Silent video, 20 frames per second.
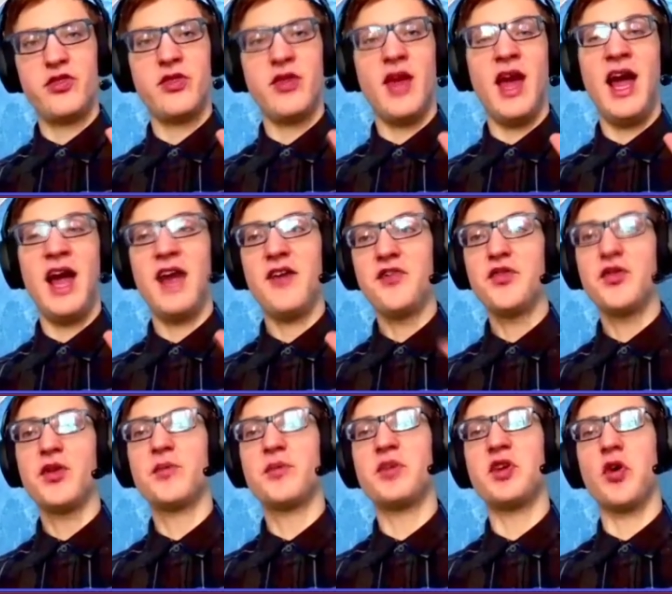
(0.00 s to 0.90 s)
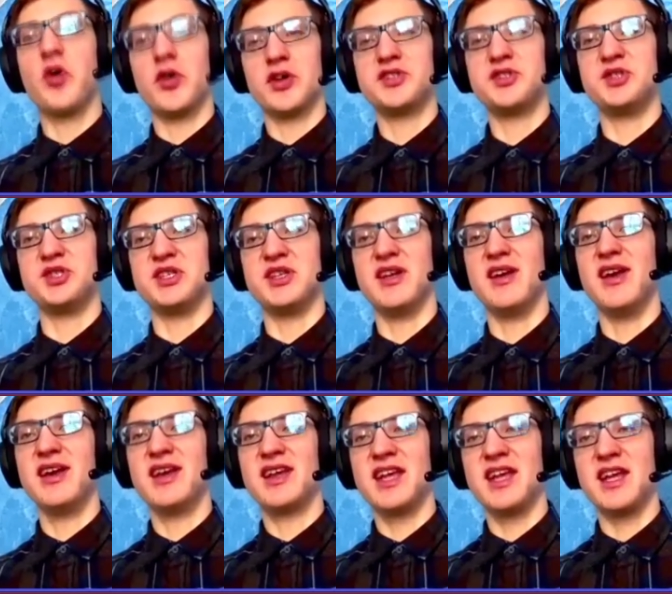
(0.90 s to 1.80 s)
Halfdor Bjornsson
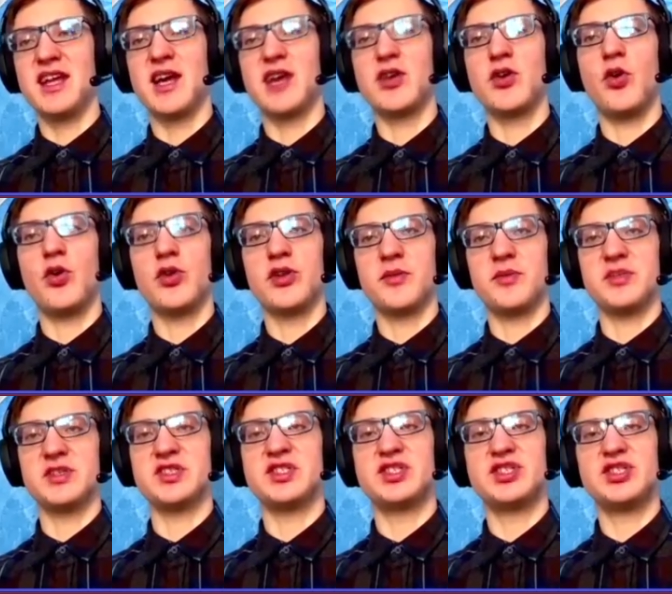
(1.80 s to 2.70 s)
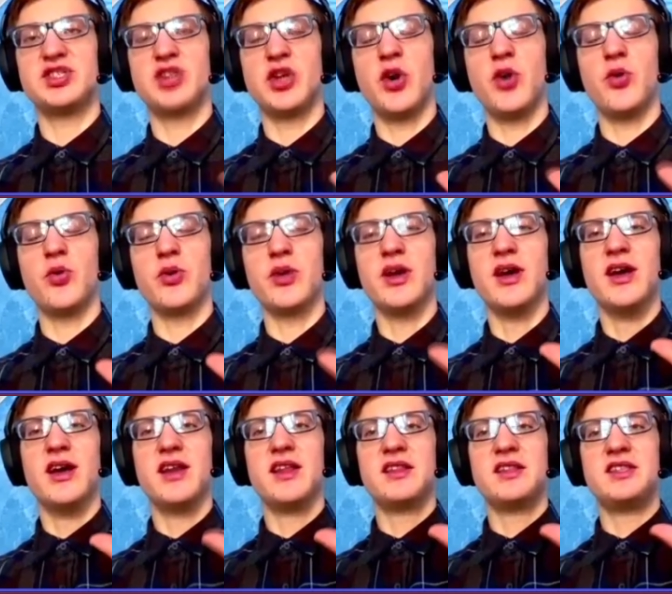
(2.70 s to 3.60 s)
cannot hold up a stone
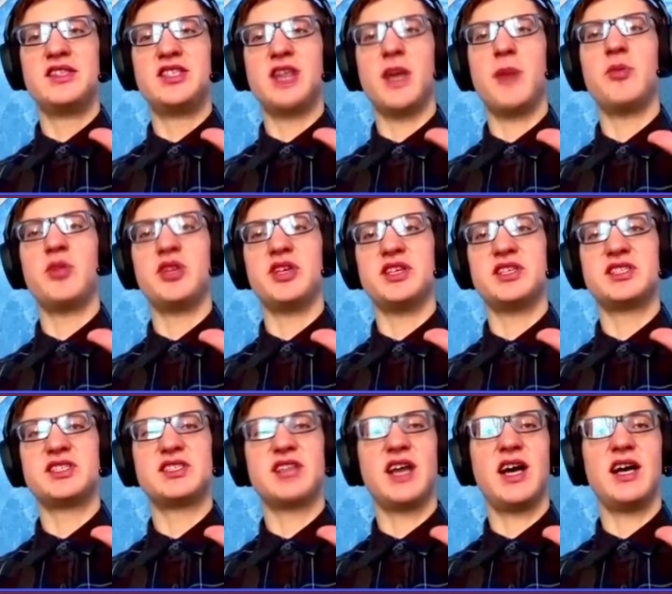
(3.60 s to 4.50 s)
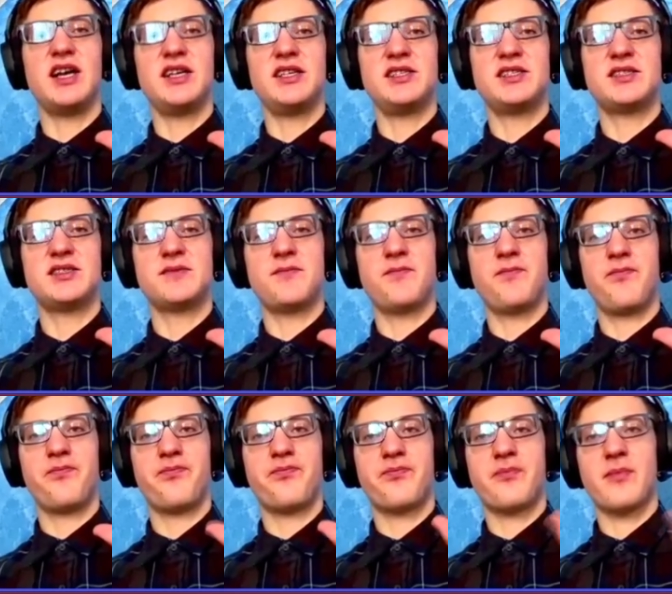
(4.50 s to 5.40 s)
double his size,
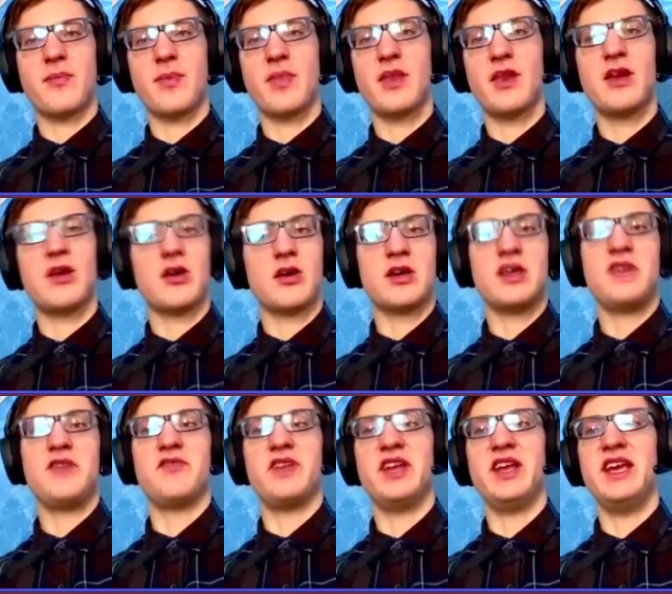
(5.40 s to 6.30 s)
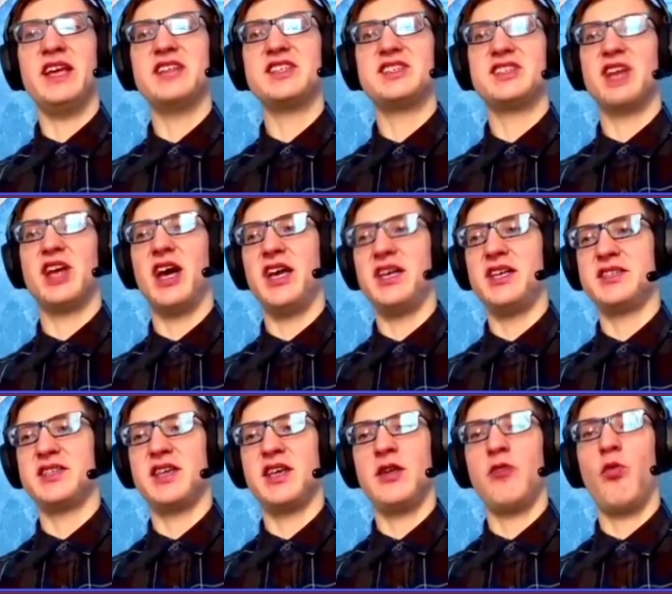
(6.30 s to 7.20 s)
or even his
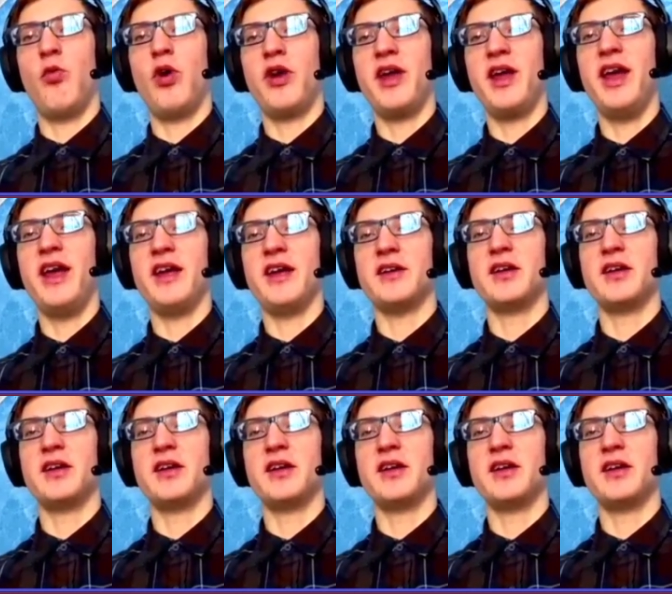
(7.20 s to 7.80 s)
size, in one hand.